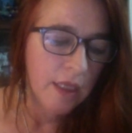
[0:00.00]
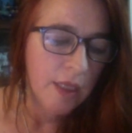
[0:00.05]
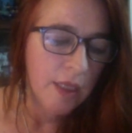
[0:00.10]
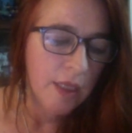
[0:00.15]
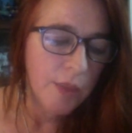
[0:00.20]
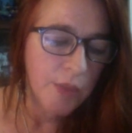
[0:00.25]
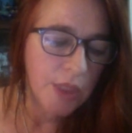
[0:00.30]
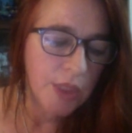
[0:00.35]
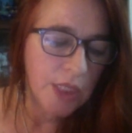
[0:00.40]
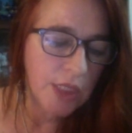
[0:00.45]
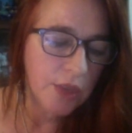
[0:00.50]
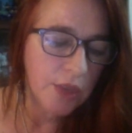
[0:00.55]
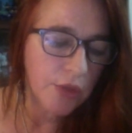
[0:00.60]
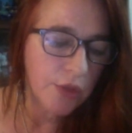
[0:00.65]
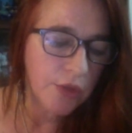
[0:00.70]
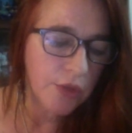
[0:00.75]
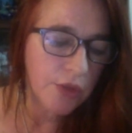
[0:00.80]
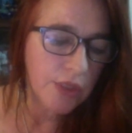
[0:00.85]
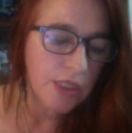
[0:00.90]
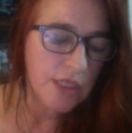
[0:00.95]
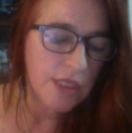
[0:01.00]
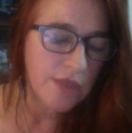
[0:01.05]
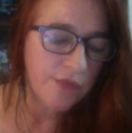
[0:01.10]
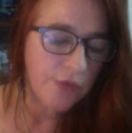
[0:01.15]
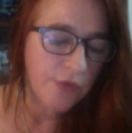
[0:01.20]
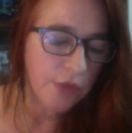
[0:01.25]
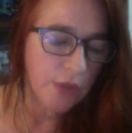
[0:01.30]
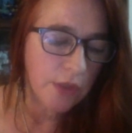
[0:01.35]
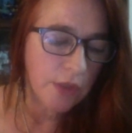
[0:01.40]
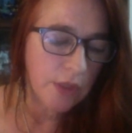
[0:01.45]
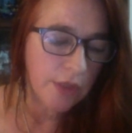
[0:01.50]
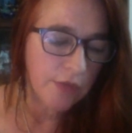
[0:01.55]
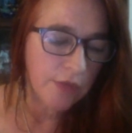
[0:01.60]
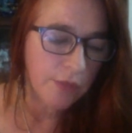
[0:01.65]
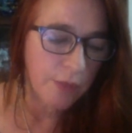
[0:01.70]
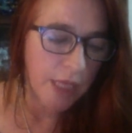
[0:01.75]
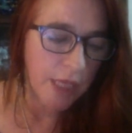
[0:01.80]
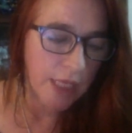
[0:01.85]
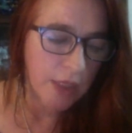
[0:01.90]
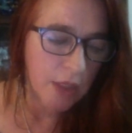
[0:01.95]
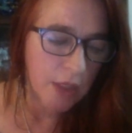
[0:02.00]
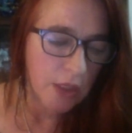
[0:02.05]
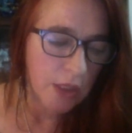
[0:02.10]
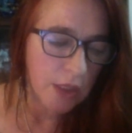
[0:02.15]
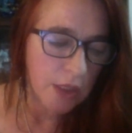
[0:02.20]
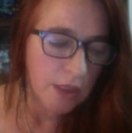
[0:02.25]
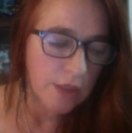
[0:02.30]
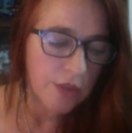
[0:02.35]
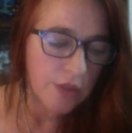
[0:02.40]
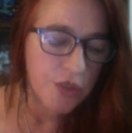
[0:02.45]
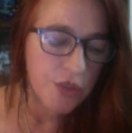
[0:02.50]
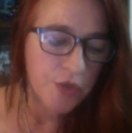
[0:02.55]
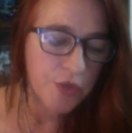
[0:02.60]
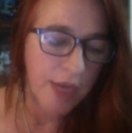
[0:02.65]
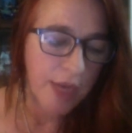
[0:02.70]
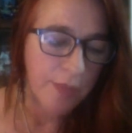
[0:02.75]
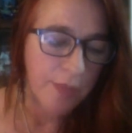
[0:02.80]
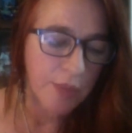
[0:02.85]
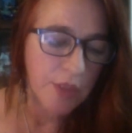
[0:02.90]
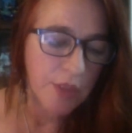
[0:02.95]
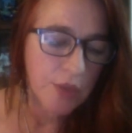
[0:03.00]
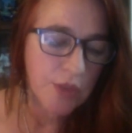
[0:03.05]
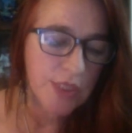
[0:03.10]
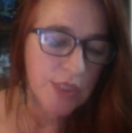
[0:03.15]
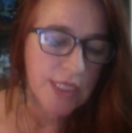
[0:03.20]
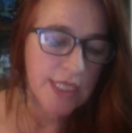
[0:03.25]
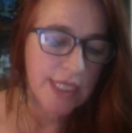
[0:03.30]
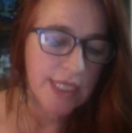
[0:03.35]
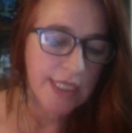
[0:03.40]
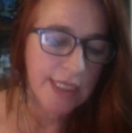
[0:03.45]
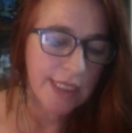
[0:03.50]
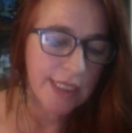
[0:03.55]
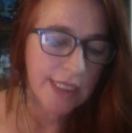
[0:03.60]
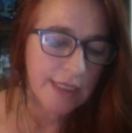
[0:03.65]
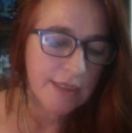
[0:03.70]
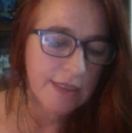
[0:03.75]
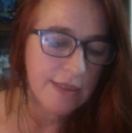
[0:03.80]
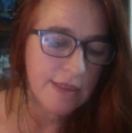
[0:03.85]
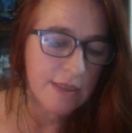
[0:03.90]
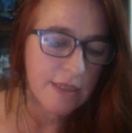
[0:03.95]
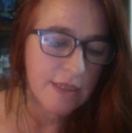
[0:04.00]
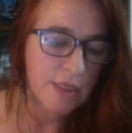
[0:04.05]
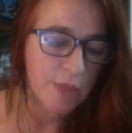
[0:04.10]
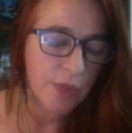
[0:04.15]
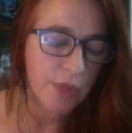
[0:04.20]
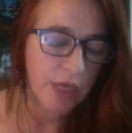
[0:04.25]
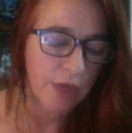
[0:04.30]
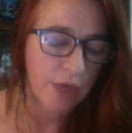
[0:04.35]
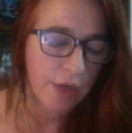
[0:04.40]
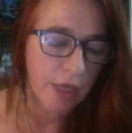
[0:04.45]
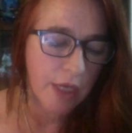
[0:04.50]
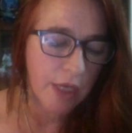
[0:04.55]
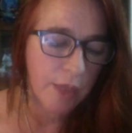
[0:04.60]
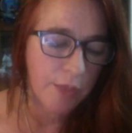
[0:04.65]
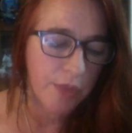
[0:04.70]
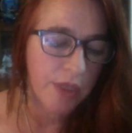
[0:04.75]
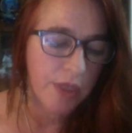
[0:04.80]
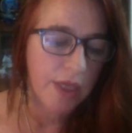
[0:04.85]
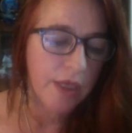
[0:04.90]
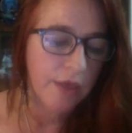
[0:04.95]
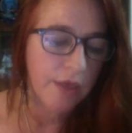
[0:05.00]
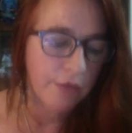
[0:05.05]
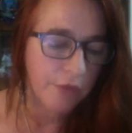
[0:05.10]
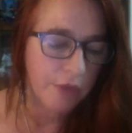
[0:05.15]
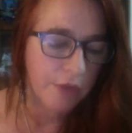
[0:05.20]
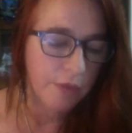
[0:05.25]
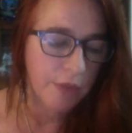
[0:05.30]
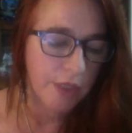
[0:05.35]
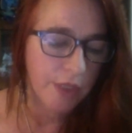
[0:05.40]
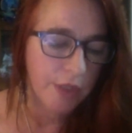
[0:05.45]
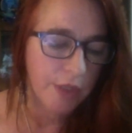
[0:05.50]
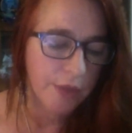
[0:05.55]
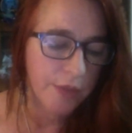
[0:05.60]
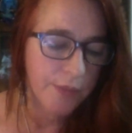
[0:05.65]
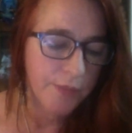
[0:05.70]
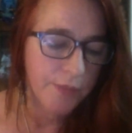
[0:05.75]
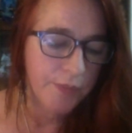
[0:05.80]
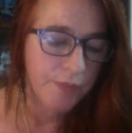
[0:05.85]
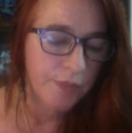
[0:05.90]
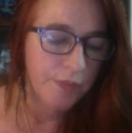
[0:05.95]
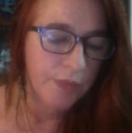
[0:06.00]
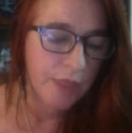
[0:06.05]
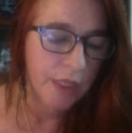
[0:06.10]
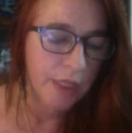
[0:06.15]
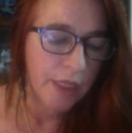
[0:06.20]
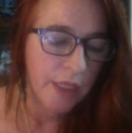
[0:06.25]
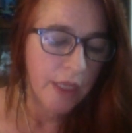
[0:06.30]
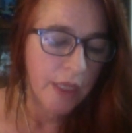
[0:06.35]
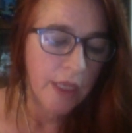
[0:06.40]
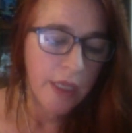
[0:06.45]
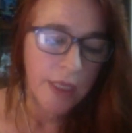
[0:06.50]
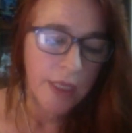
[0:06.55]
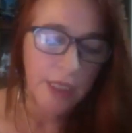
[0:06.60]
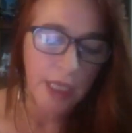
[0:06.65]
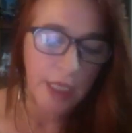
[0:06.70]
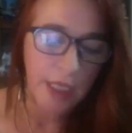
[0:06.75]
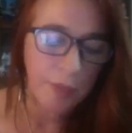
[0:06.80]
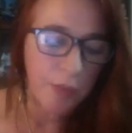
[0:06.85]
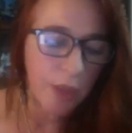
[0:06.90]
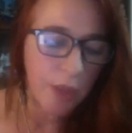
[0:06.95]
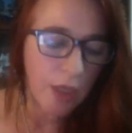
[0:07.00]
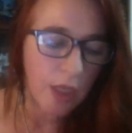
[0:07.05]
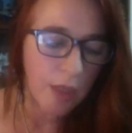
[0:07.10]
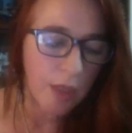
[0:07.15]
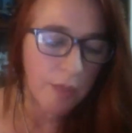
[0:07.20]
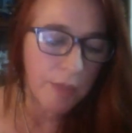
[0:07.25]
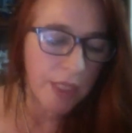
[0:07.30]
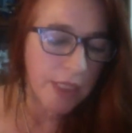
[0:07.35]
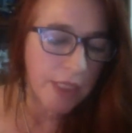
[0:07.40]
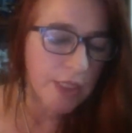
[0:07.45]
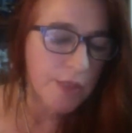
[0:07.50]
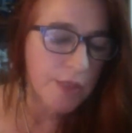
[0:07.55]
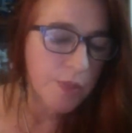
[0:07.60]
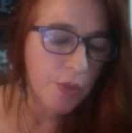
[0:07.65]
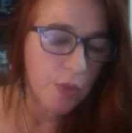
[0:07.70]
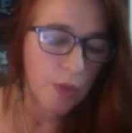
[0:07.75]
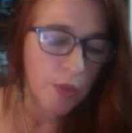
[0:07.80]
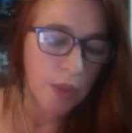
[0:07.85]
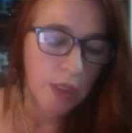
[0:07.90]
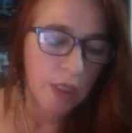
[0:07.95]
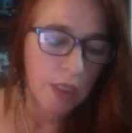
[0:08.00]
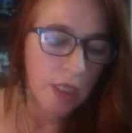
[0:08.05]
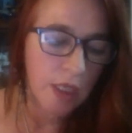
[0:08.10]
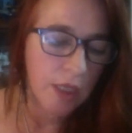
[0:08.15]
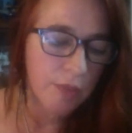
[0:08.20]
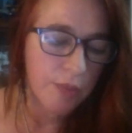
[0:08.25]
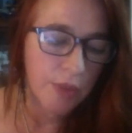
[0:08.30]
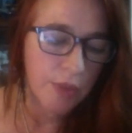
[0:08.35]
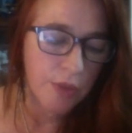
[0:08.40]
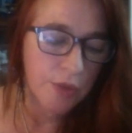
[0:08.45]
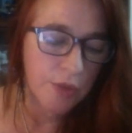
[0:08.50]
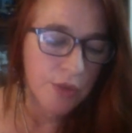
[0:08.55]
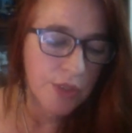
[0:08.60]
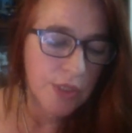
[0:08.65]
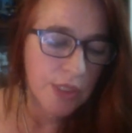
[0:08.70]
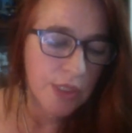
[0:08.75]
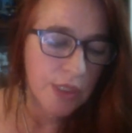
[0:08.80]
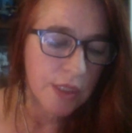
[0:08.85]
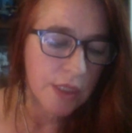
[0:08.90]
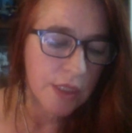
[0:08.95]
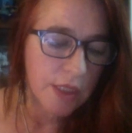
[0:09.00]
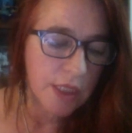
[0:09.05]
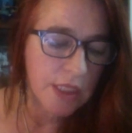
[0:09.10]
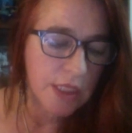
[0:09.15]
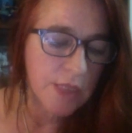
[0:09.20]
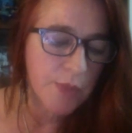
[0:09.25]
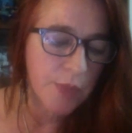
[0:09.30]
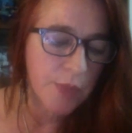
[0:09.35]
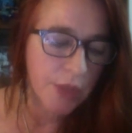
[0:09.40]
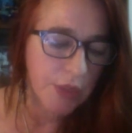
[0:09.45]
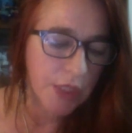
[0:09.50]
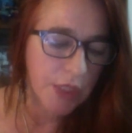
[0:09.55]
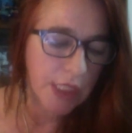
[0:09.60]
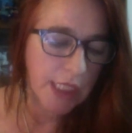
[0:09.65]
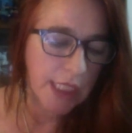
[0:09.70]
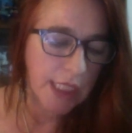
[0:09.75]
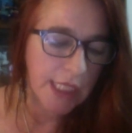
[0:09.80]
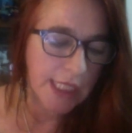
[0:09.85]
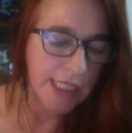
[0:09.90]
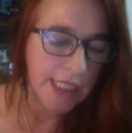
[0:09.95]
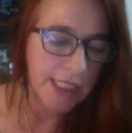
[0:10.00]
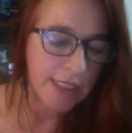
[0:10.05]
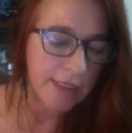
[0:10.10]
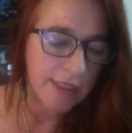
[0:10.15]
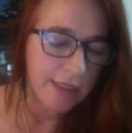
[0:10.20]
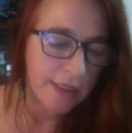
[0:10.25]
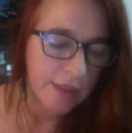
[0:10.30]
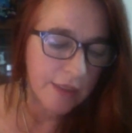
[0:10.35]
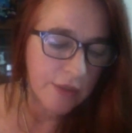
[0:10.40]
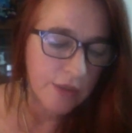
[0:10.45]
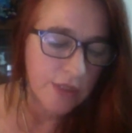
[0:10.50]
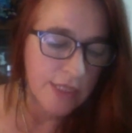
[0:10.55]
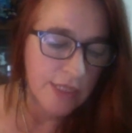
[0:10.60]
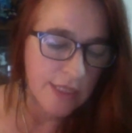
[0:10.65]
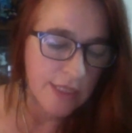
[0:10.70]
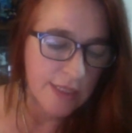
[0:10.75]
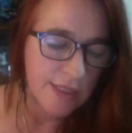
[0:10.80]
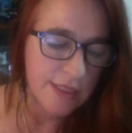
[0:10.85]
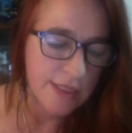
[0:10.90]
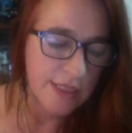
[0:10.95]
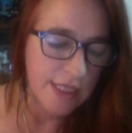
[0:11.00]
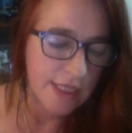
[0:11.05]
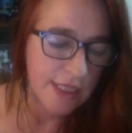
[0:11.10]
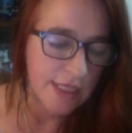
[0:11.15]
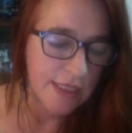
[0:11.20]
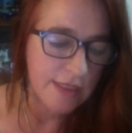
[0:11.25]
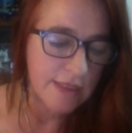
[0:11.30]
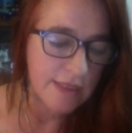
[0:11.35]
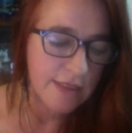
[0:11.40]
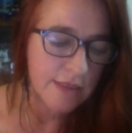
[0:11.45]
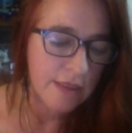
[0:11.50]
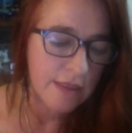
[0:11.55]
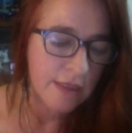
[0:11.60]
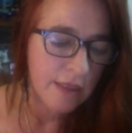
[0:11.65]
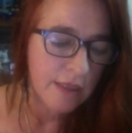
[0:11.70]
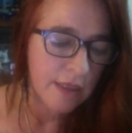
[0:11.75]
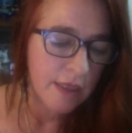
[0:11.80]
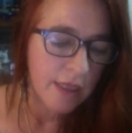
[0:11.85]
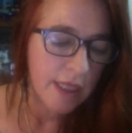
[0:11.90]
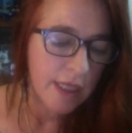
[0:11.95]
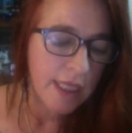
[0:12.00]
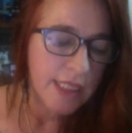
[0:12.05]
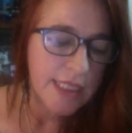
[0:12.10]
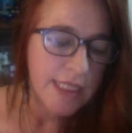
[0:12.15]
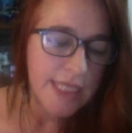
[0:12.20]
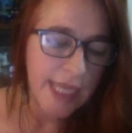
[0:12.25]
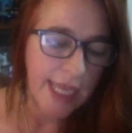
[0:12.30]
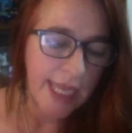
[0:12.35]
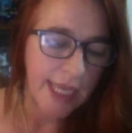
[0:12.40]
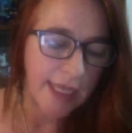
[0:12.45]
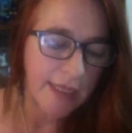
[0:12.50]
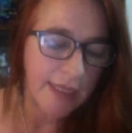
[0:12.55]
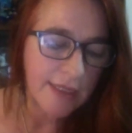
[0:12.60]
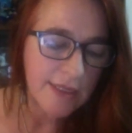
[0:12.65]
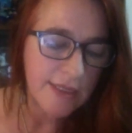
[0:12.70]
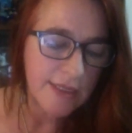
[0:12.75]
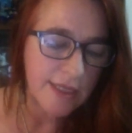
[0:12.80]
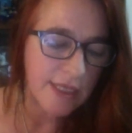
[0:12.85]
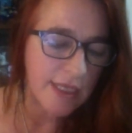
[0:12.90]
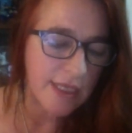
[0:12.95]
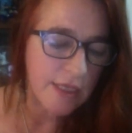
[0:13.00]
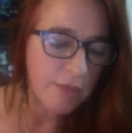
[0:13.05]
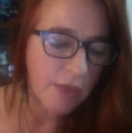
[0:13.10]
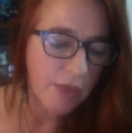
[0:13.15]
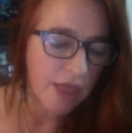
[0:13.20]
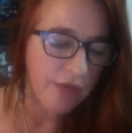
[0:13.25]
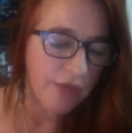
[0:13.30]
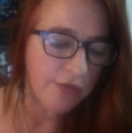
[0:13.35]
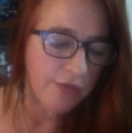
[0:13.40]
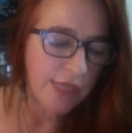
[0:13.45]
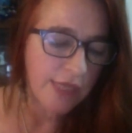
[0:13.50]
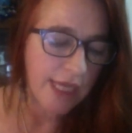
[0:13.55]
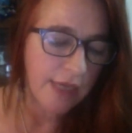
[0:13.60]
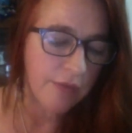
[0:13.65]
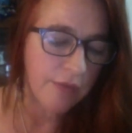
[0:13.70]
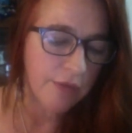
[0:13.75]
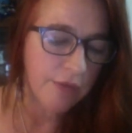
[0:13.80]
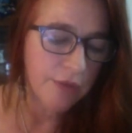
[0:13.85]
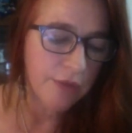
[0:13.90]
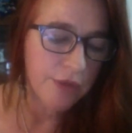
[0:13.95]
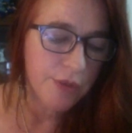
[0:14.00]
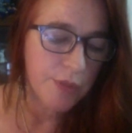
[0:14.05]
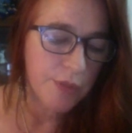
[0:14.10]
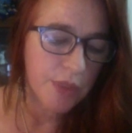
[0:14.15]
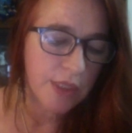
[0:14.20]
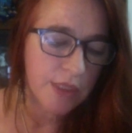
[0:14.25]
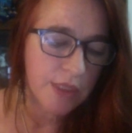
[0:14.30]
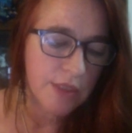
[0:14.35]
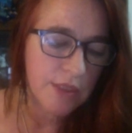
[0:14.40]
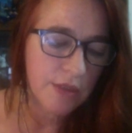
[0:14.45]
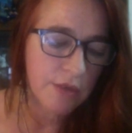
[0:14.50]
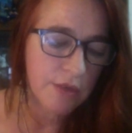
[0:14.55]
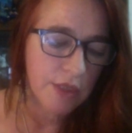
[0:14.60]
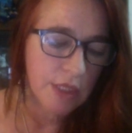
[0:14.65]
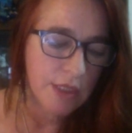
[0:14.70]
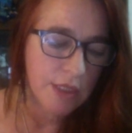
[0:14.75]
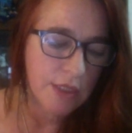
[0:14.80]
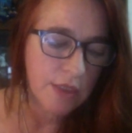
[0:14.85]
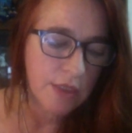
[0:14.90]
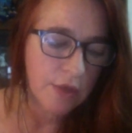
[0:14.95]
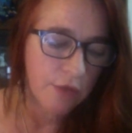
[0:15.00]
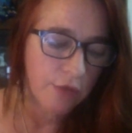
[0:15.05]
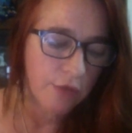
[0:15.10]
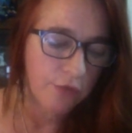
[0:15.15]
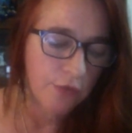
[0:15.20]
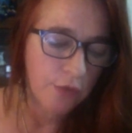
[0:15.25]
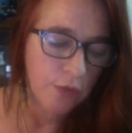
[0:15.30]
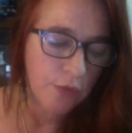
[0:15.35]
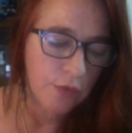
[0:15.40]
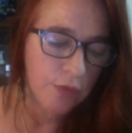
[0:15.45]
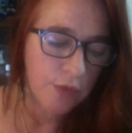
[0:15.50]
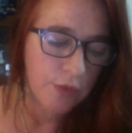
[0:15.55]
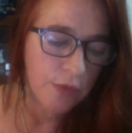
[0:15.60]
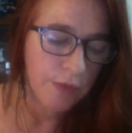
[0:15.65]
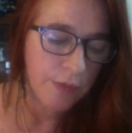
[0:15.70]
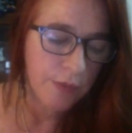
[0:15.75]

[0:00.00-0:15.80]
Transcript: but the earth is full of metal. Shrapnel seedlings sprout up everywhere. Napalm makes poor compost. Its burning heat kills the seeds. Tanks eat my flowers because there is no food.